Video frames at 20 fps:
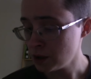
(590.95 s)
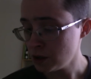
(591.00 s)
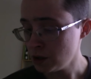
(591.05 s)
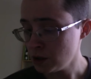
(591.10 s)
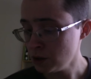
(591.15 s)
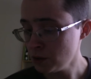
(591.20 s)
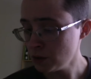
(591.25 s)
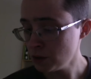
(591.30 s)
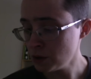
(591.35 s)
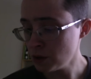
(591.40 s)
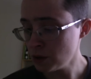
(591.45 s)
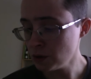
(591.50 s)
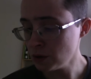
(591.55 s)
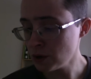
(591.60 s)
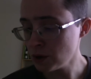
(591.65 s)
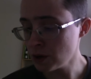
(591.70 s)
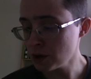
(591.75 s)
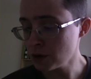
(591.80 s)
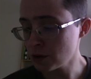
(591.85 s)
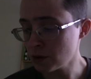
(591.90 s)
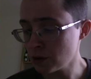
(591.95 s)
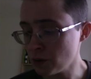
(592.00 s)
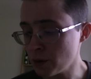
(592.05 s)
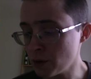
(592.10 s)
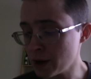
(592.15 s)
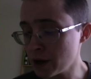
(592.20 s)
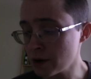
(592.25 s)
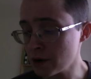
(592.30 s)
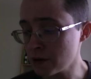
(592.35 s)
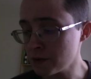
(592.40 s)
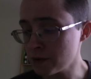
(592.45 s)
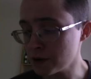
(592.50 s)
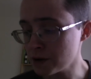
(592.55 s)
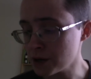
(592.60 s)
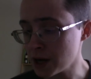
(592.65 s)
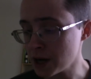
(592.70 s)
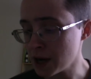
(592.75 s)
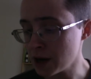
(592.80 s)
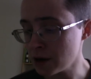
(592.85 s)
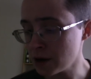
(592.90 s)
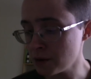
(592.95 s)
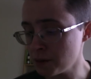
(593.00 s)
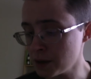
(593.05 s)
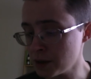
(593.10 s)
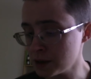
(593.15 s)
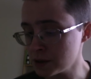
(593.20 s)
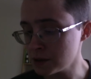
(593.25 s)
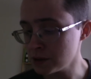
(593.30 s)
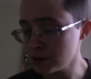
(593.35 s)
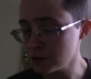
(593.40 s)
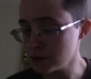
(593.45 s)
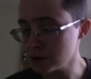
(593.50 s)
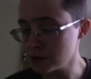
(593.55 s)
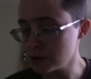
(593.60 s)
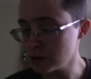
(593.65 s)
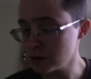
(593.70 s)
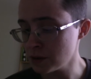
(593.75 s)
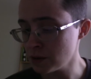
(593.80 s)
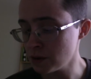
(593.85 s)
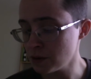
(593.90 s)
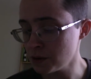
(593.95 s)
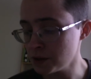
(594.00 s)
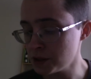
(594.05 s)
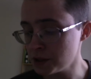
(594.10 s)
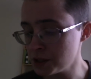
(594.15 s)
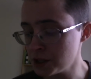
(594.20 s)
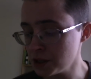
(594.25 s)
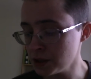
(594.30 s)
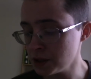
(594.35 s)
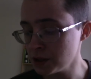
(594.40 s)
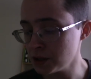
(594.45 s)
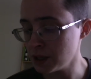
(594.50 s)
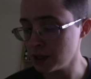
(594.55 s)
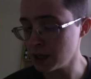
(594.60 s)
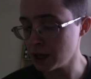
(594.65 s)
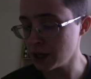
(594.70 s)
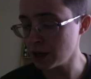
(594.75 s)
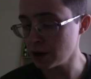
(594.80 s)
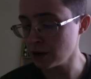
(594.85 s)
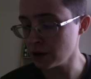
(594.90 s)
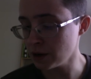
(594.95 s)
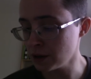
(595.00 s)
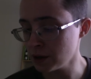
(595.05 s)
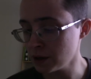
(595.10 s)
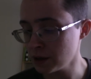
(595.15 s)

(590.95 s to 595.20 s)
you are no longer aware of your tired muscles or the chill in the air.